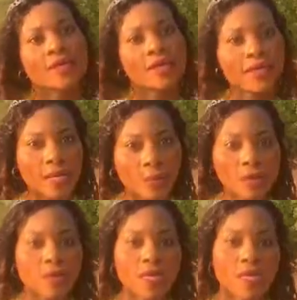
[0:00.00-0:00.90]
connect
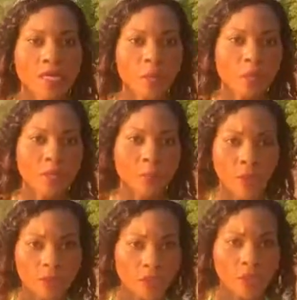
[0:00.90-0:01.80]
with me. It will be a
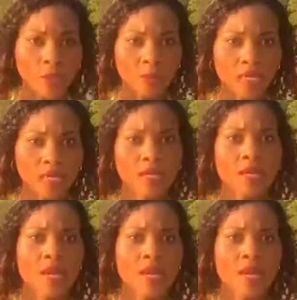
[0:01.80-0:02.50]
Periscope link.